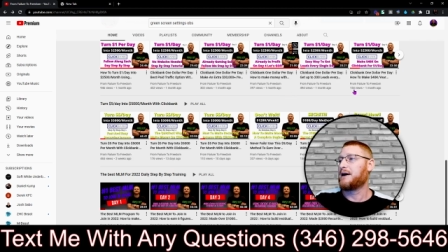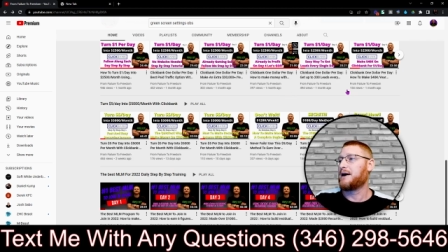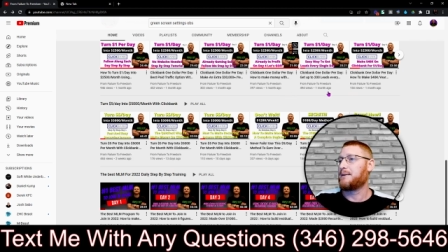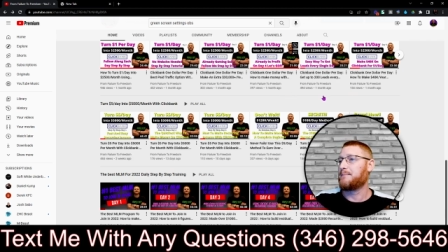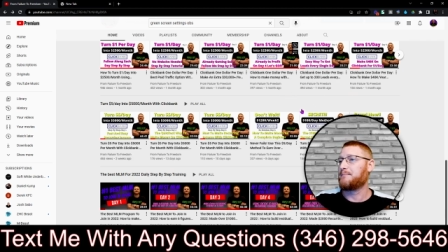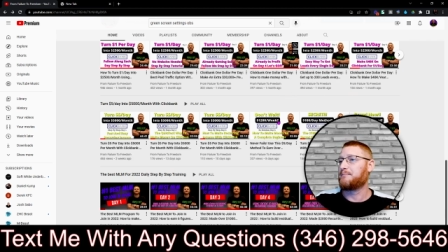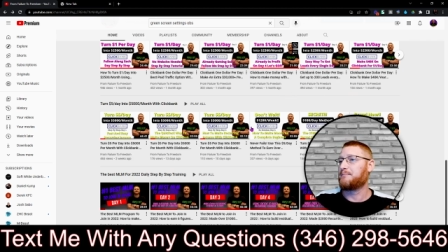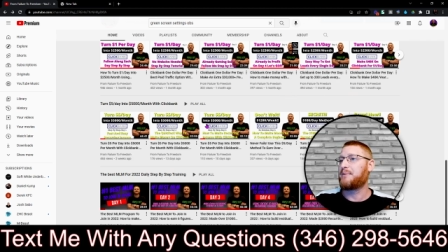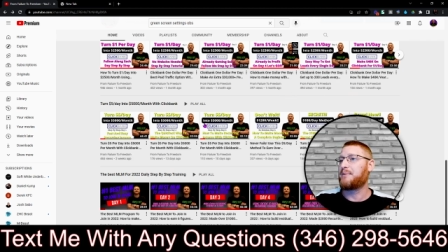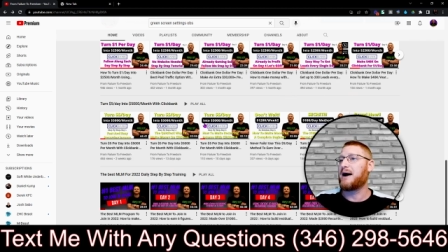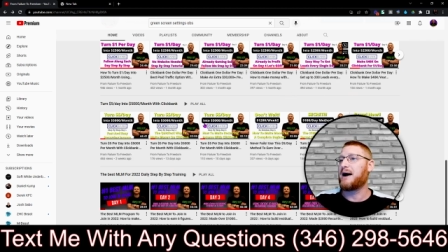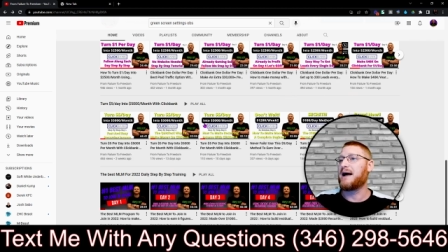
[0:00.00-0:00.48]

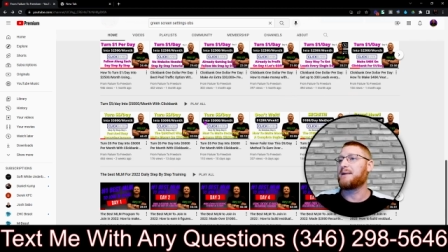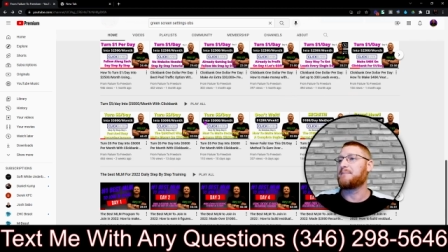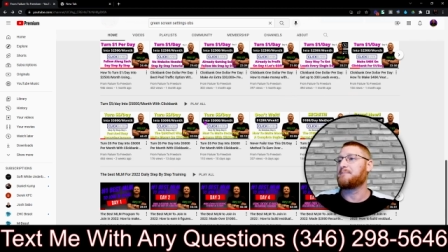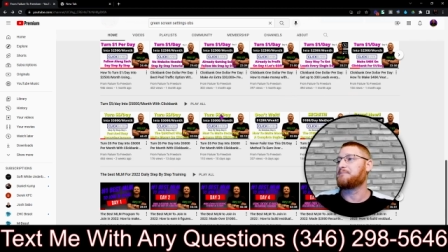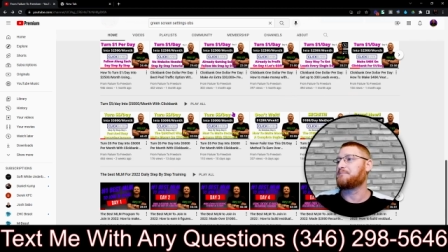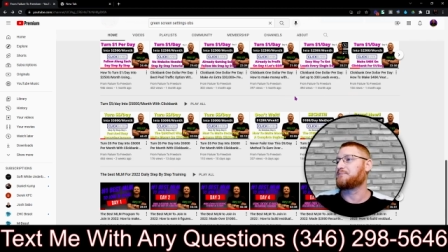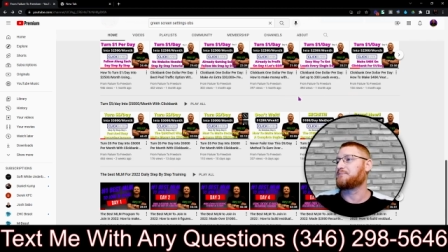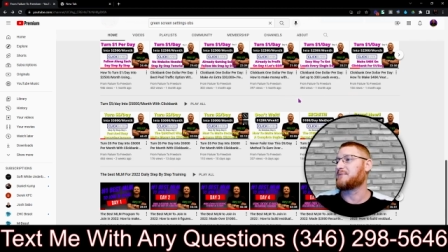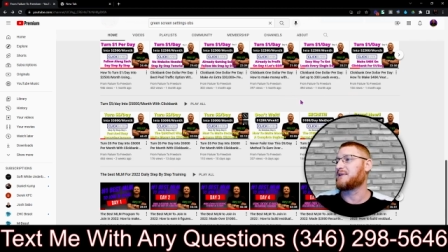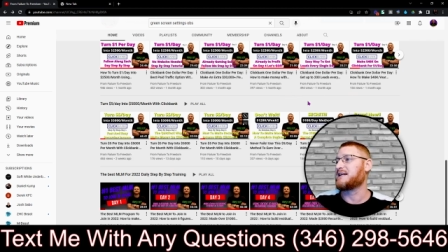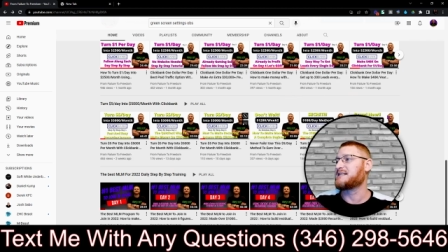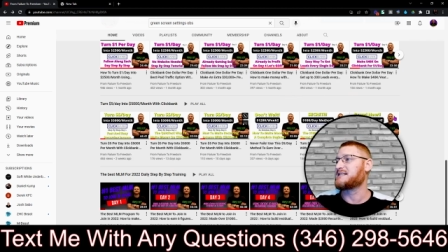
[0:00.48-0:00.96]
But
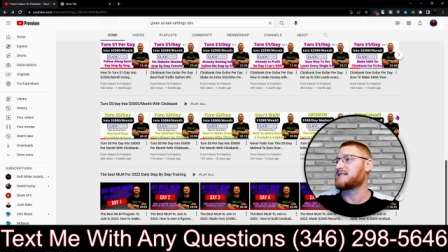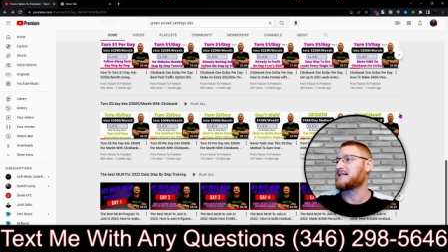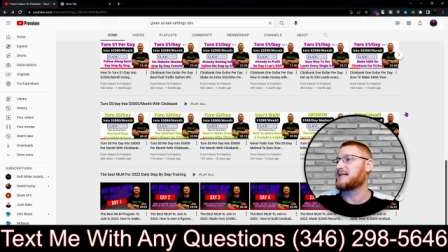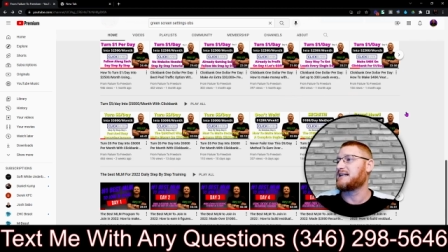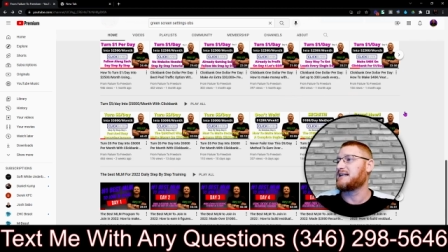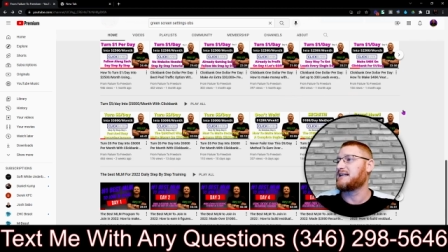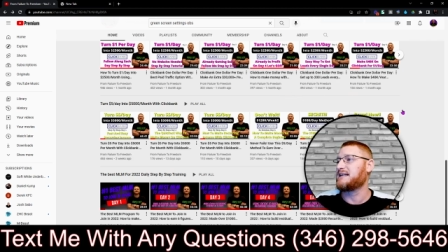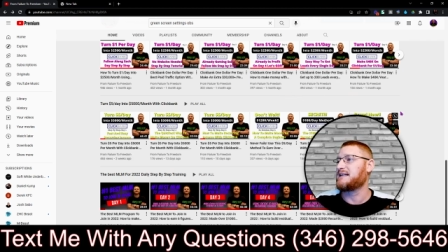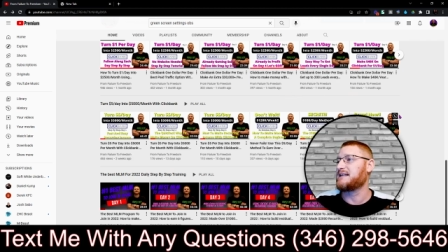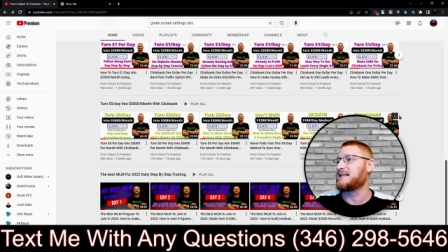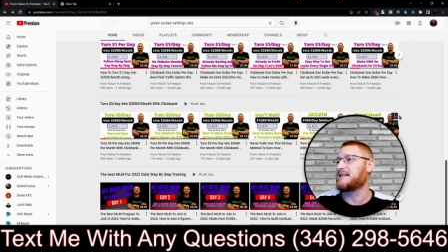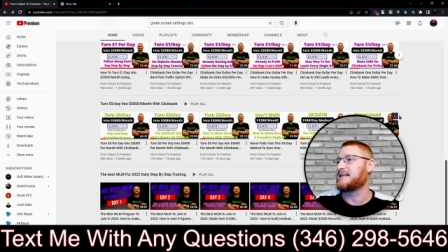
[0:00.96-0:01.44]
let's get
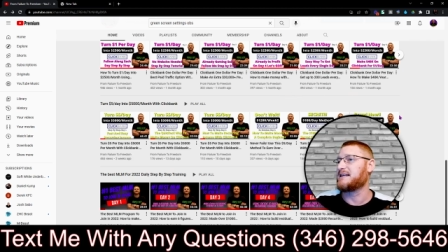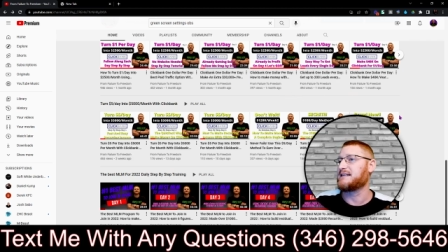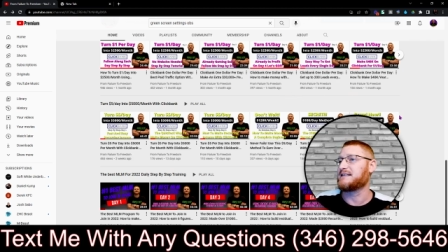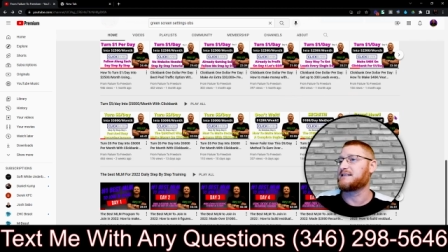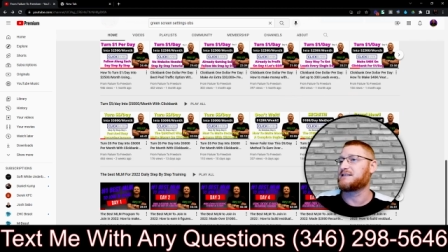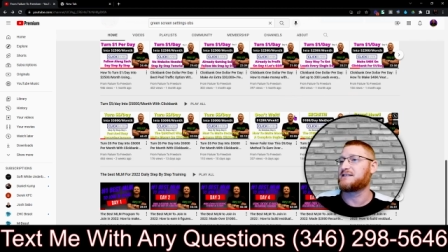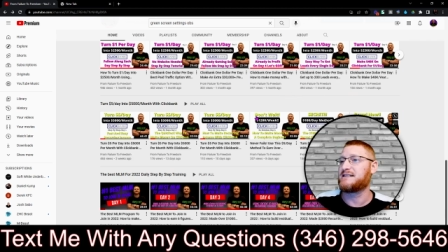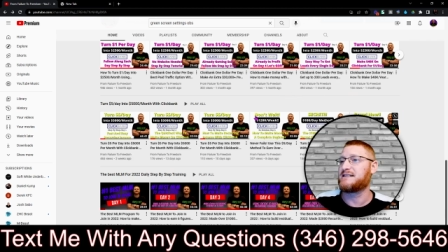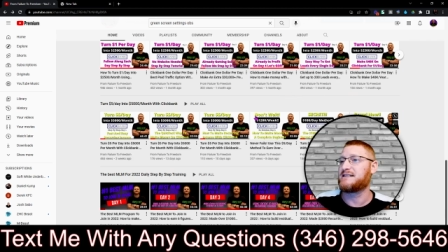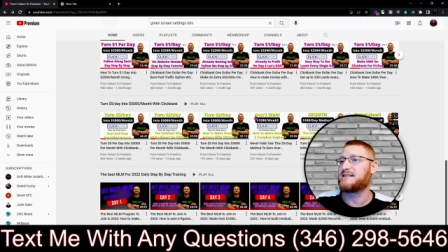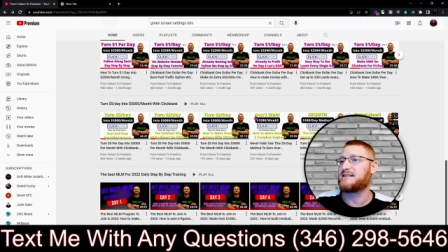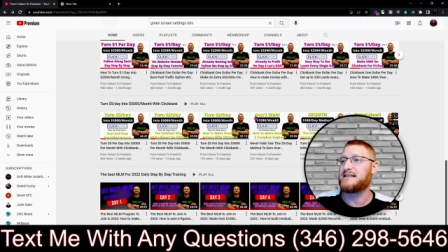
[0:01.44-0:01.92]
into this.
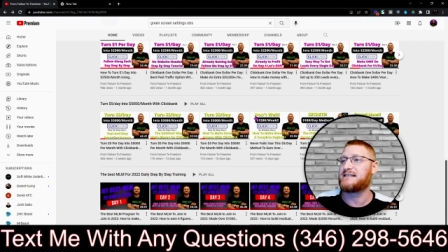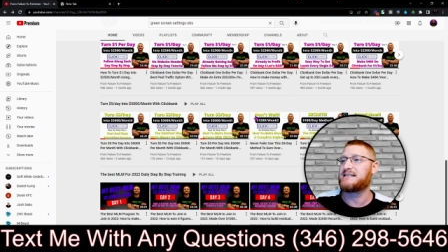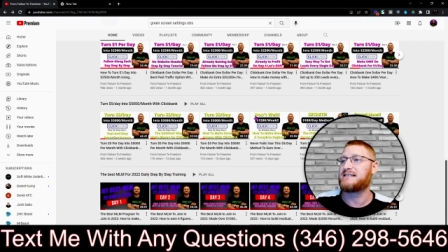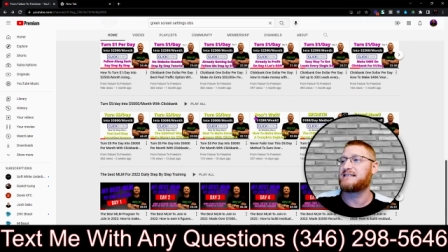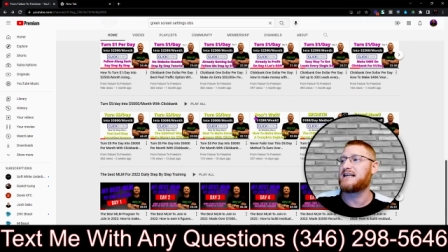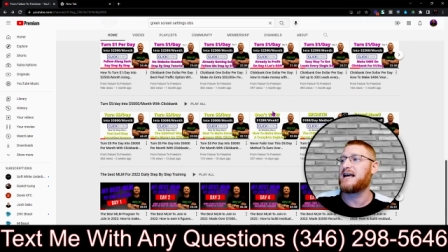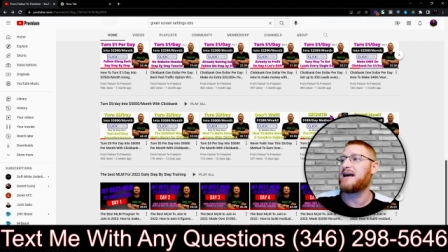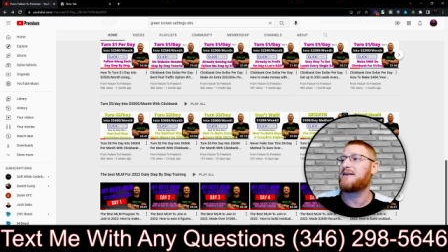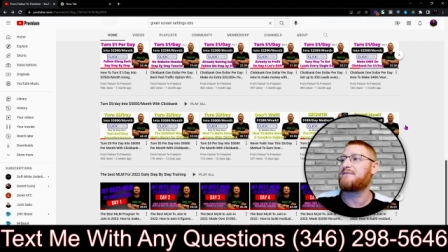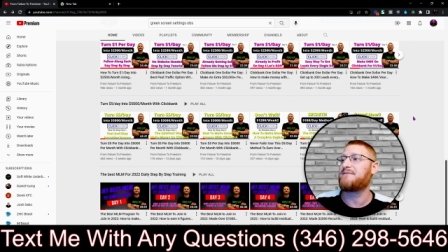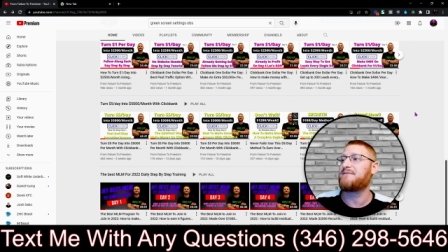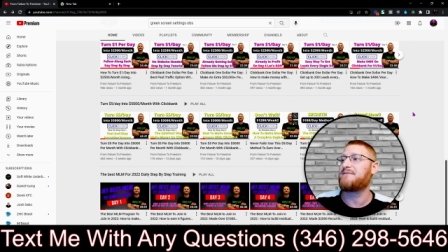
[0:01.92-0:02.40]
Day
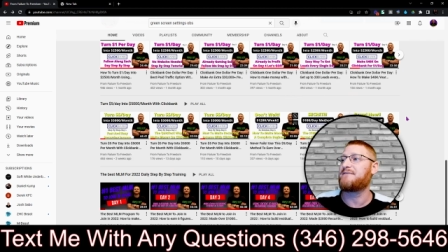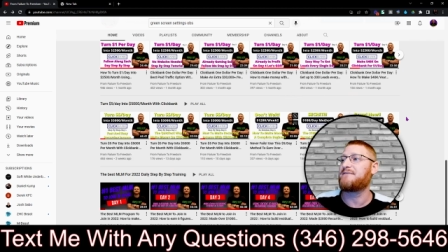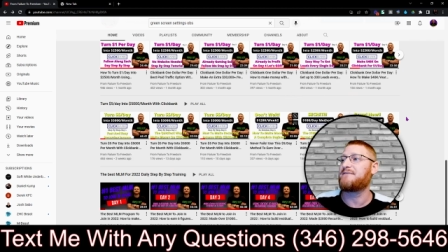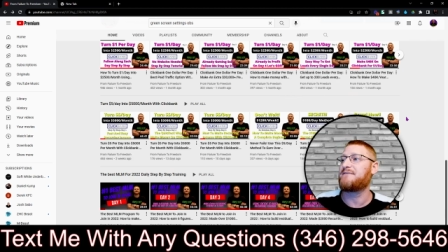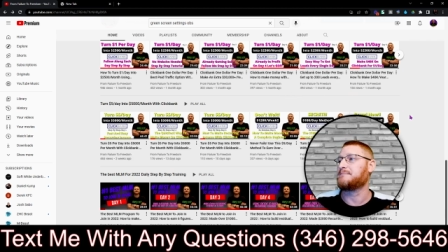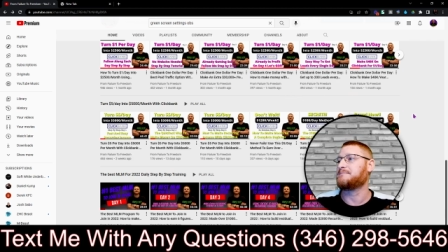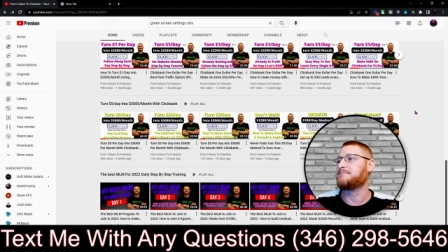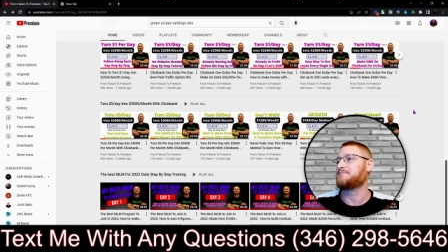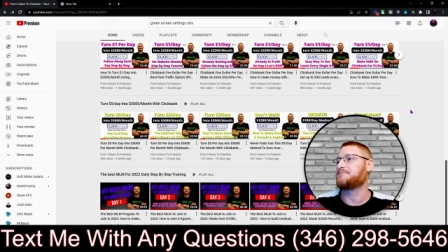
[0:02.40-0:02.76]
7